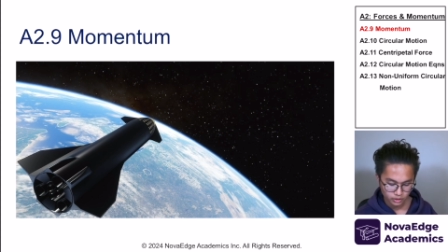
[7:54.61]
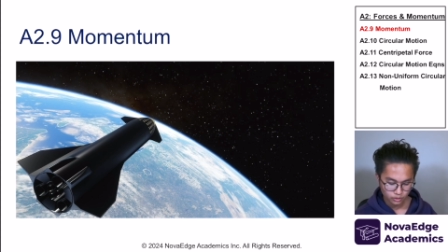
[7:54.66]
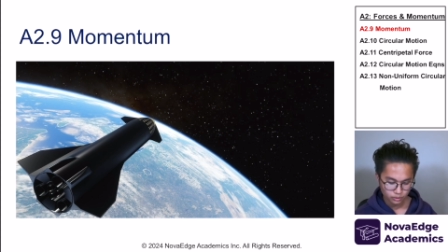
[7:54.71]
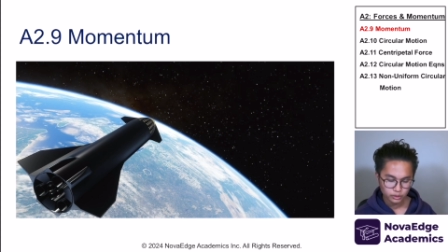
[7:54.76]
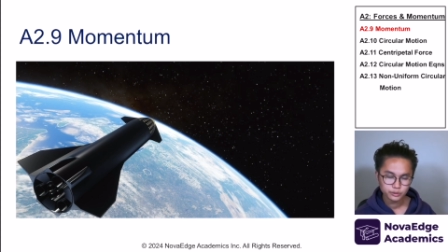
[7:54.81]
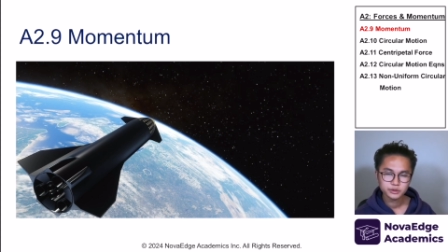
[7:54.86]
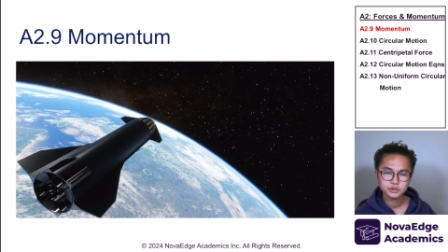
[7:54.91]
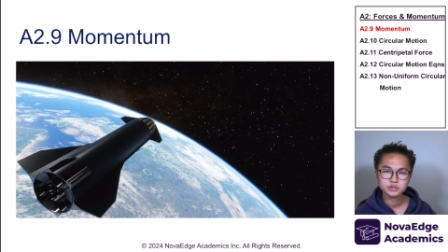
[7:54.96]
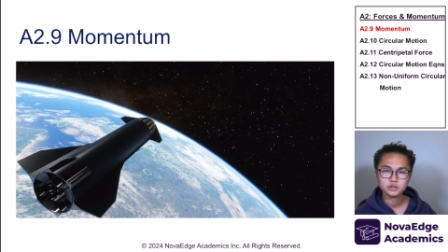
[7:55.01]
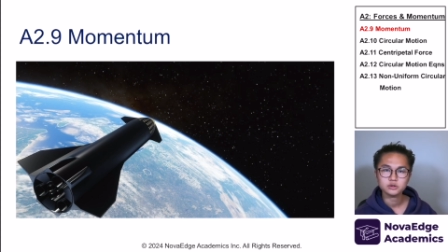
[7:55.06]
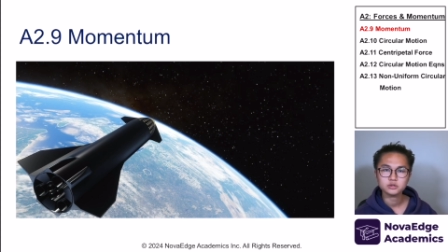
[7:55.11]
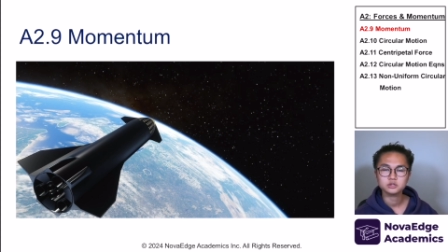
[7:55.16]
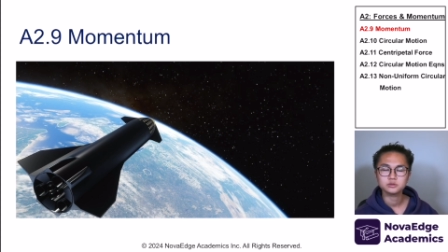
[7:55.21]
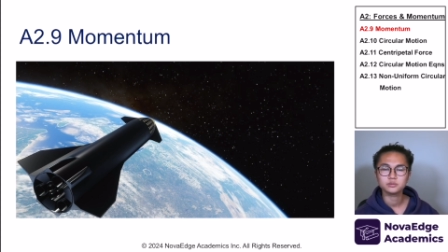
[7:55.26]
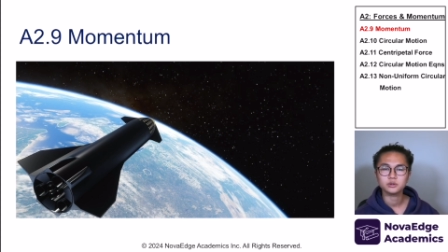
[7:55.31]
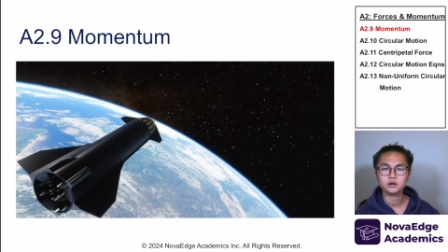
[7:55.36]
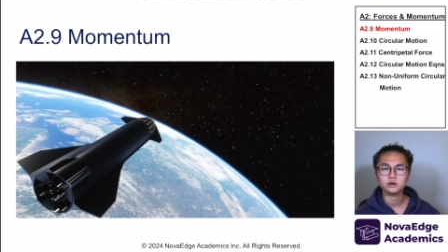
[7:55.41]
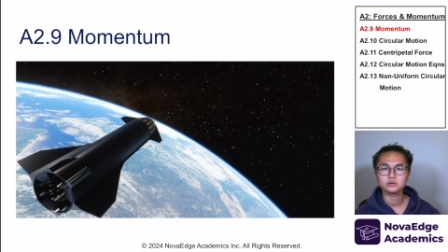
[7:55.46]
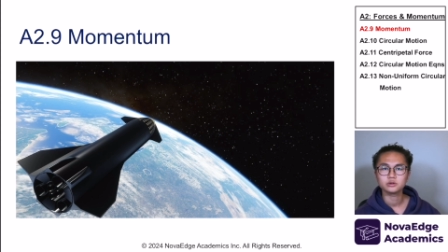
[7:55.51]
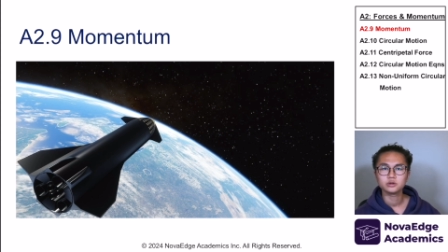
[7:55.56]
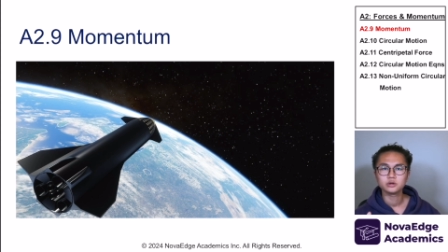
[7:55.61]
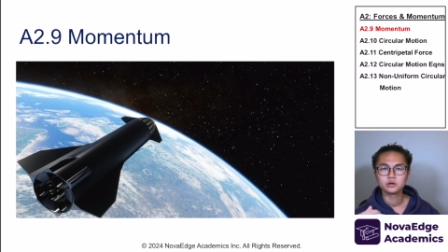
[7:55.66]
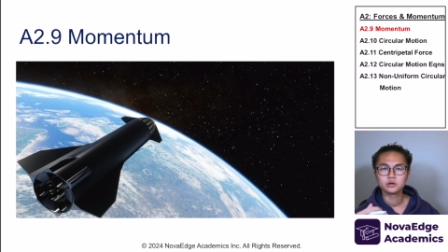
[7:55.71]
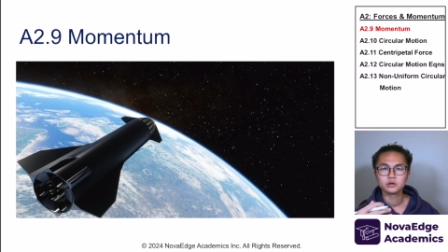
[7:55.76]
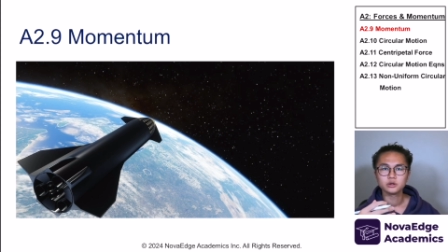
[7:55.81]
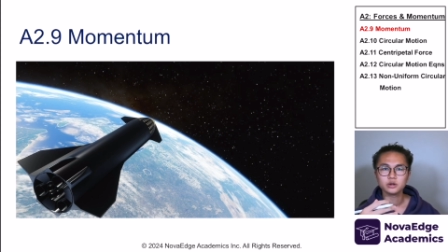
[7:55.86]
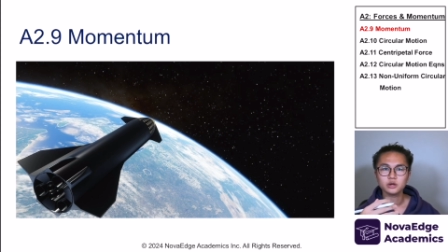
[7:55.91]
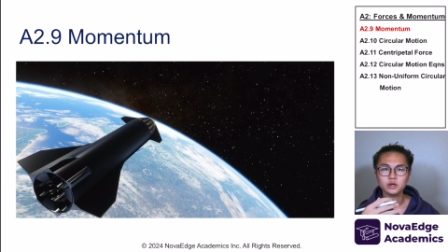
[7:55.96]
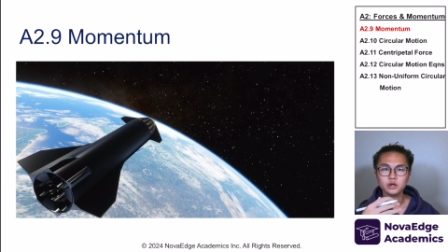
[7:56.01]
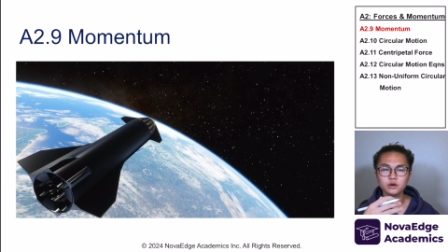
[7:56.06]
Where we talked about
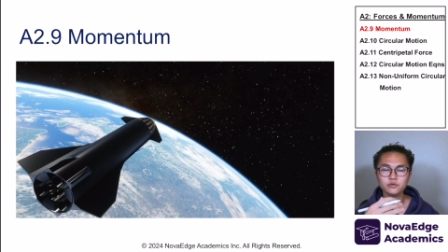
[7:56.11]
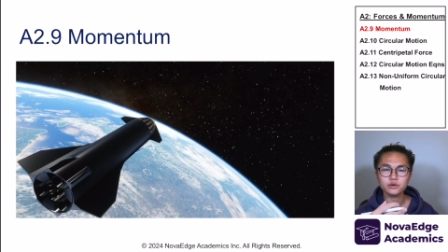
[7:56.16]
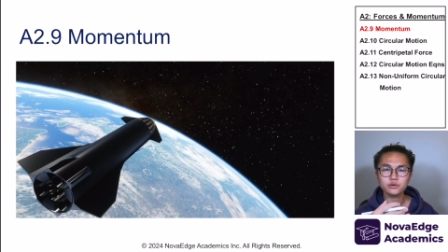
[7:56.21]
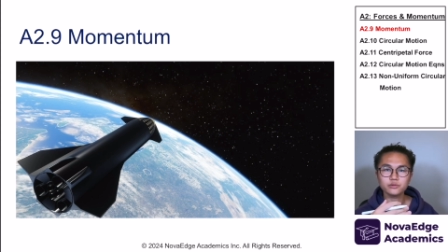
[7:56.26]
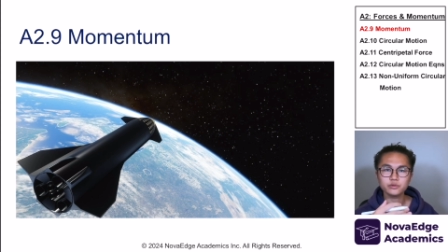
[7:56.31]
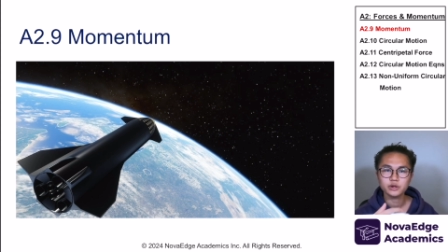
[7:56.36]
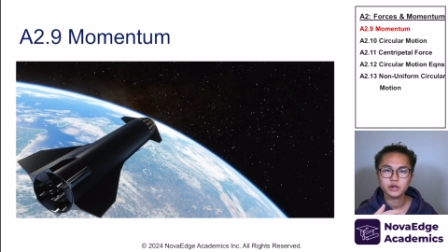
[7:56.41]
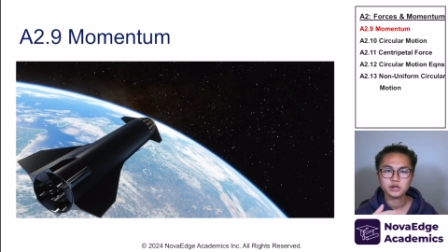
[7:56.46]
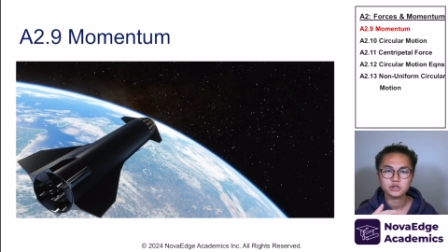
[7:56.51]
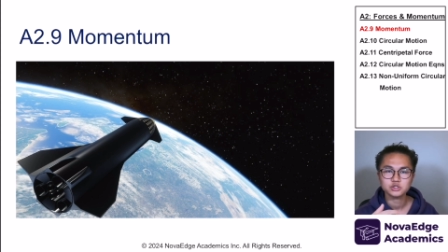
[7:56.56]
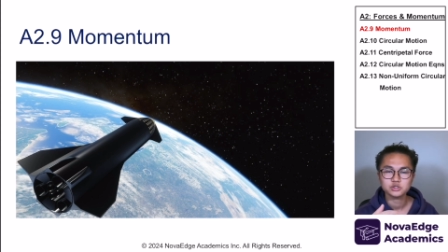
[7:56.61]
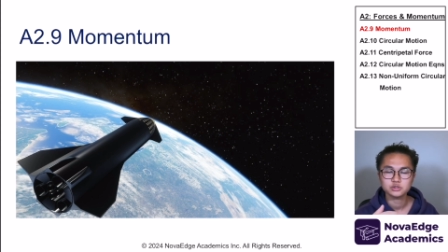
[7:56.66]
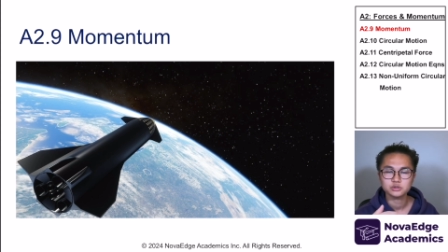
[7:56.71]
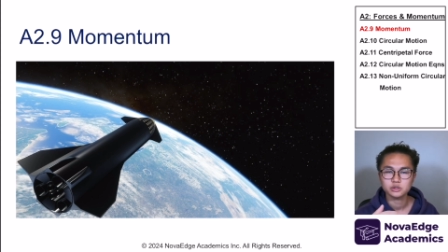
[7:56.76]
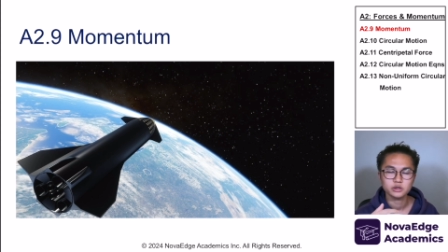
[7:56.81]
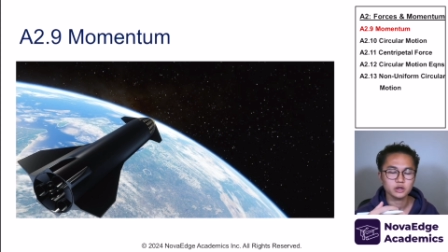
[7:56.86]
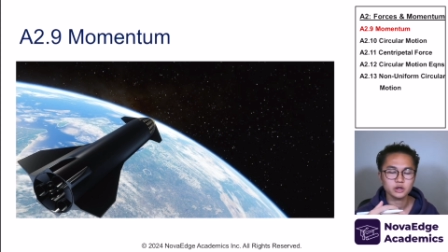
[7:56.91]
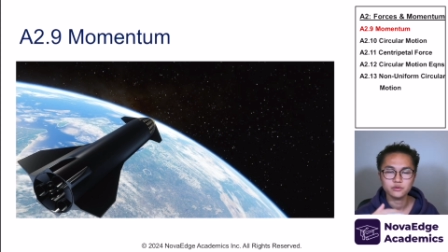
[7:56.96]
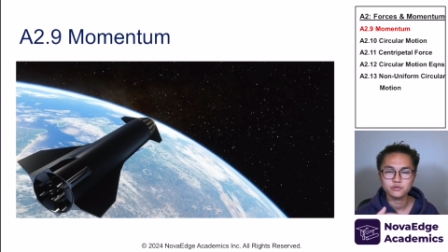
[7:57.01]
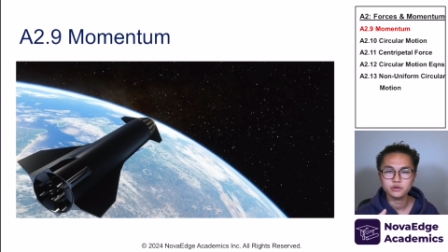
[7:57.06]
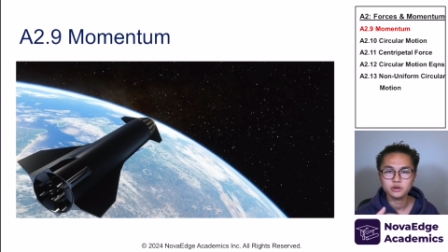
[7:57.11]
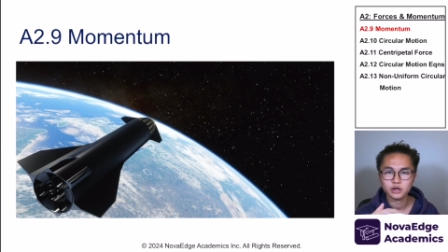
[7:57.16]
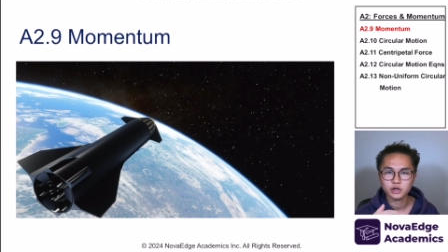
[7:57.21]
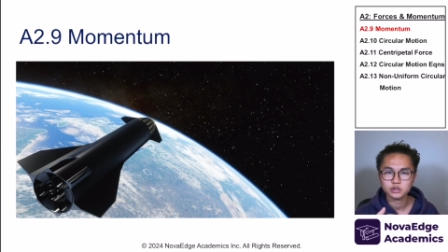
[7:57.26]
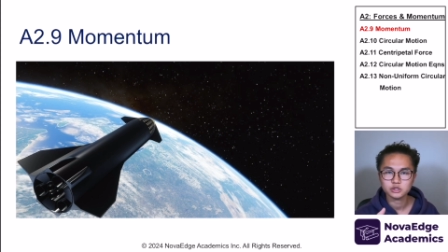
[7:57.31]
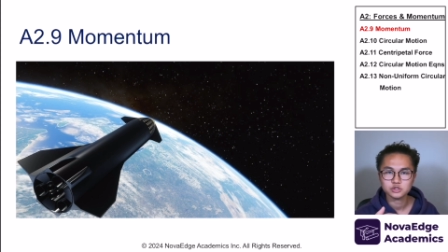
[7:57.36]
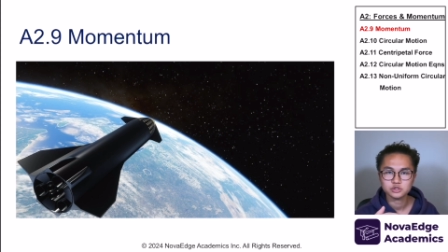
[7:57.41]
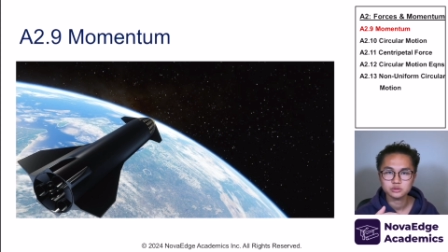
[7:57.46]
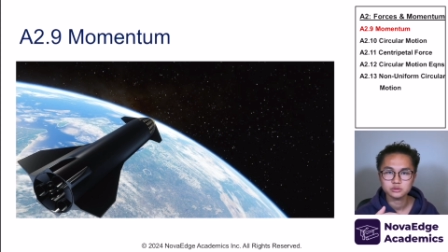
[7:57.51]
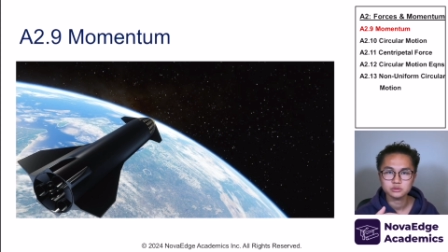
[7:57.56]
every
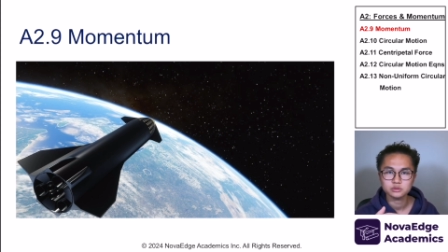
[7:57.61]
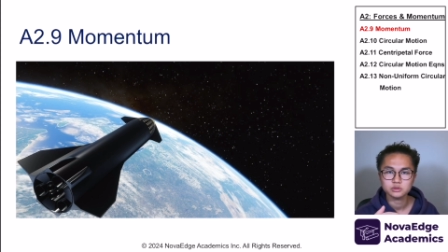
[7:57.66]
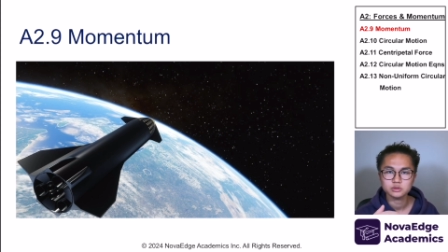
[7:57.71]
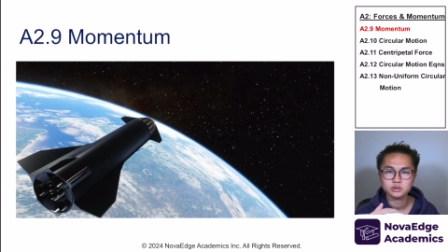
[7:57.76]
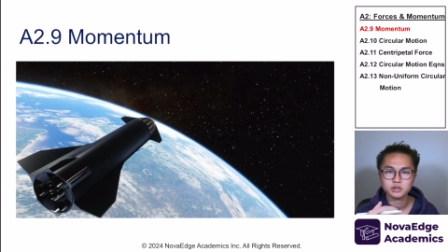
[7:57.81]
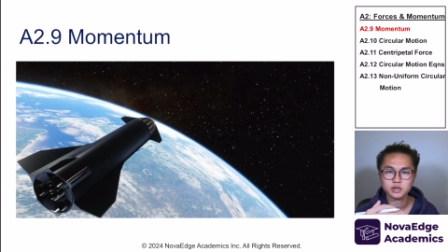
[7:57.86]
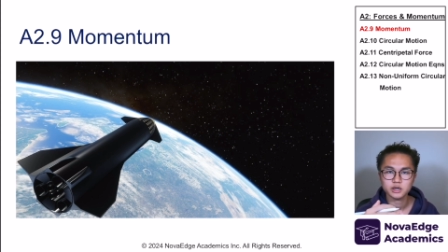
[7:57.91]
action